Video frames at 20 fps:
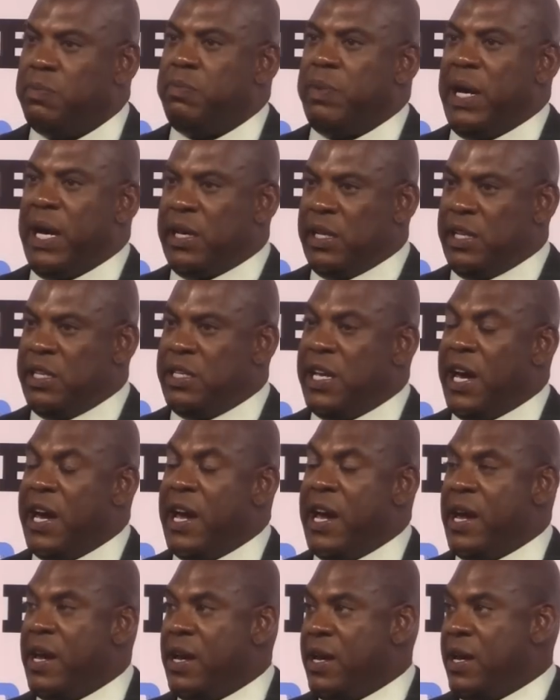back in the
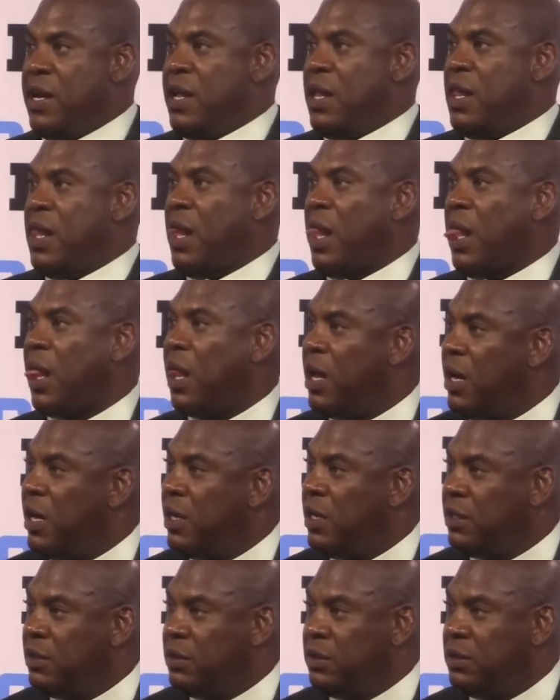day.
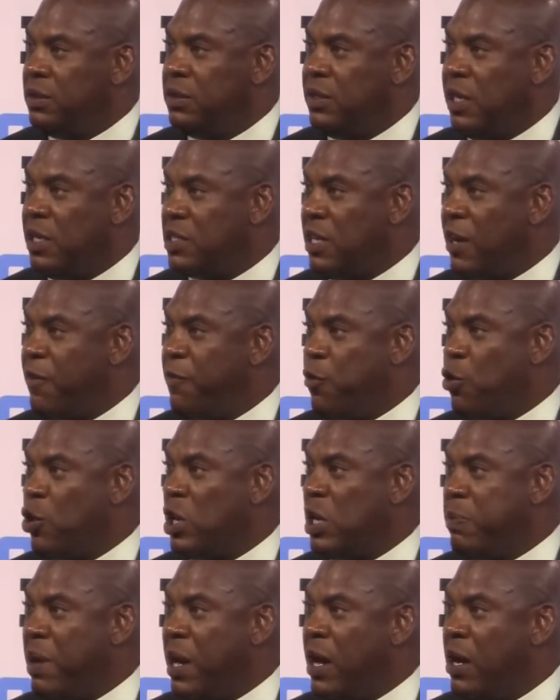That was like
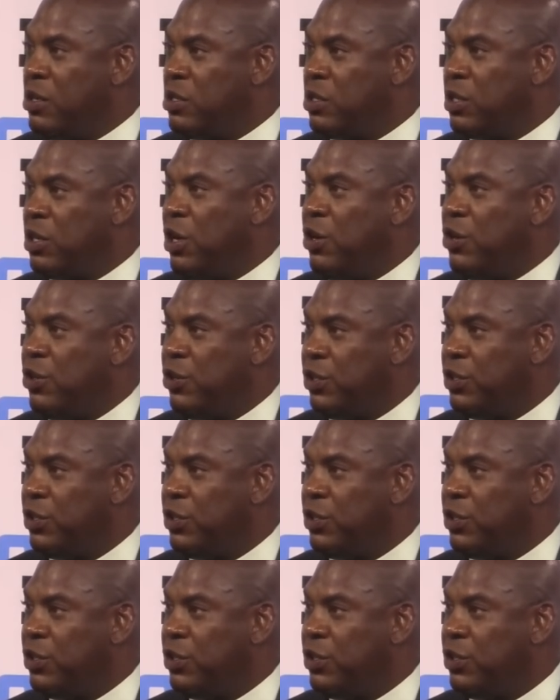40 pounds ago.